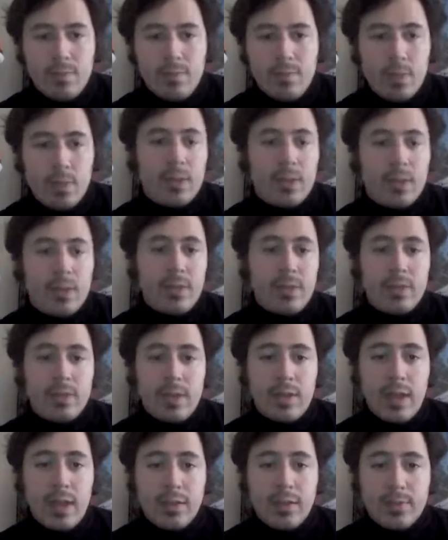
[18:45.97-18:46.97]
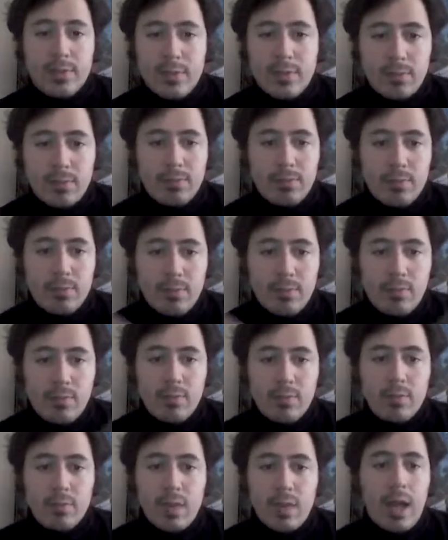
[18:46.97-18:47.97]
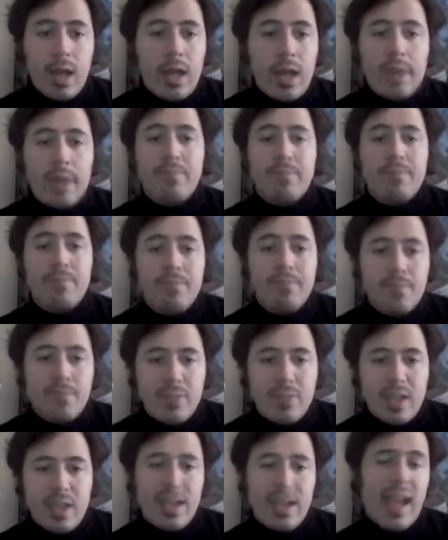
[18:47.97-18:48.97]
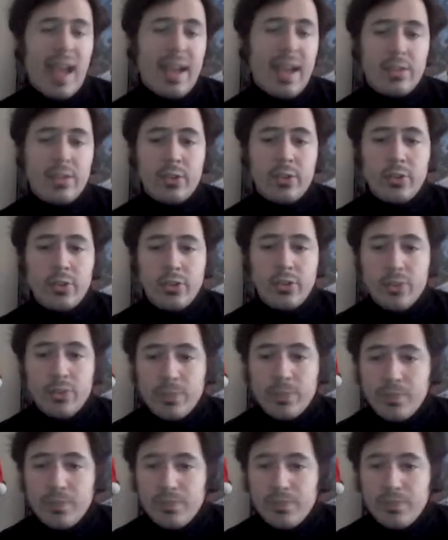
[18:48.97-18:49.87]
Once again, saves time and actors.